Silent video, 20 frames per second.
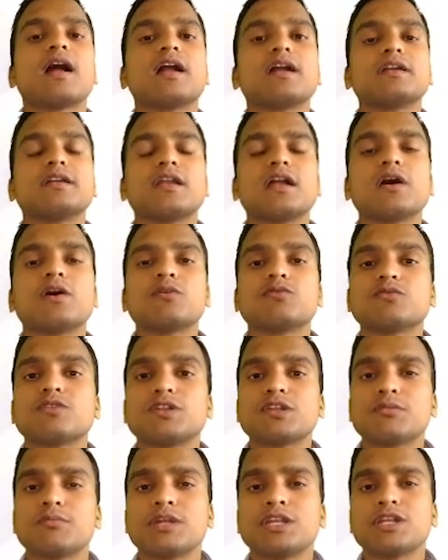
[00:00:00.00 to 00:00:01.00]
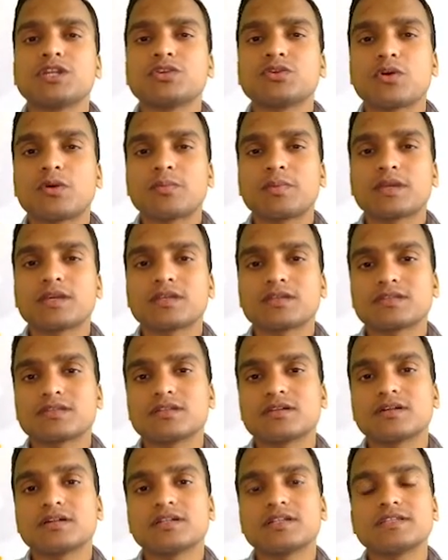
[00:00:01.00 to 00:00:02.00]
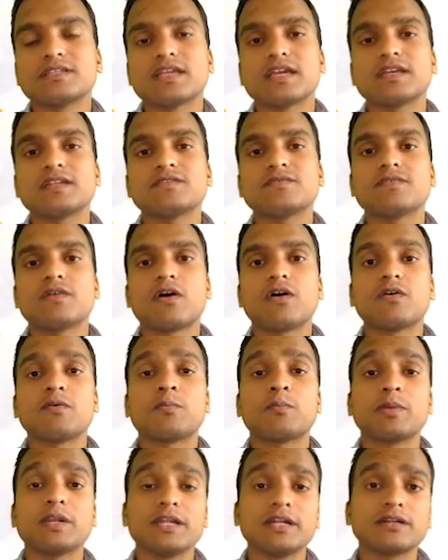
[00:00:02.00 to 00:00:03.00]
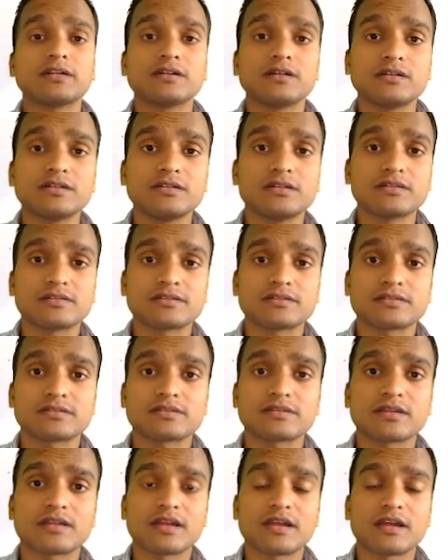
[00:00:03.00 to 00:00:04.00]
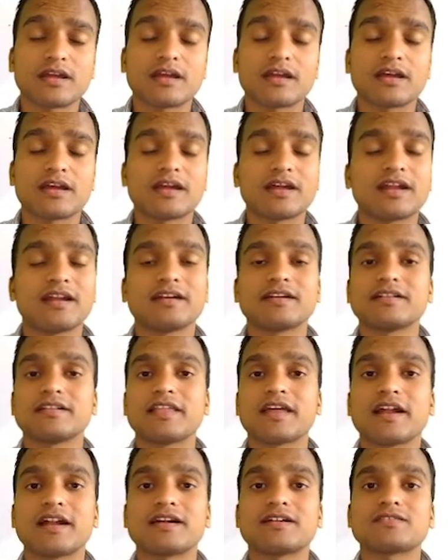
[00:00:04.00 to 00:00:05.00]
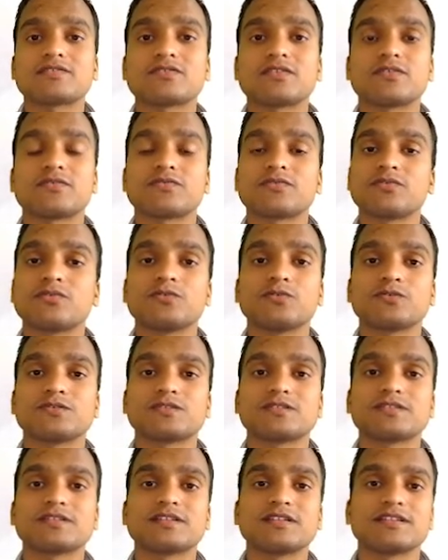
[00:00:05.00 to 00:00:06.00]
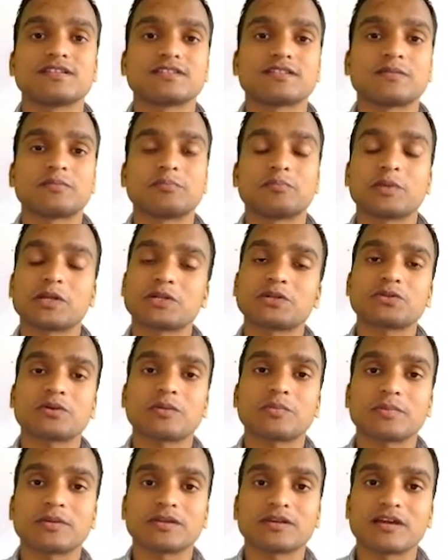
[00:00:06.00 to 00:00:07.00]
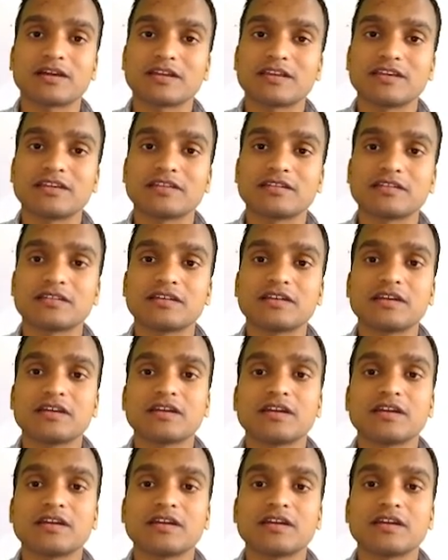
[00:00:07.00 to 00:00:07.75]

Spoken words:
And now the remaining topic is the design of plate girders, and that's of course is a big topic again.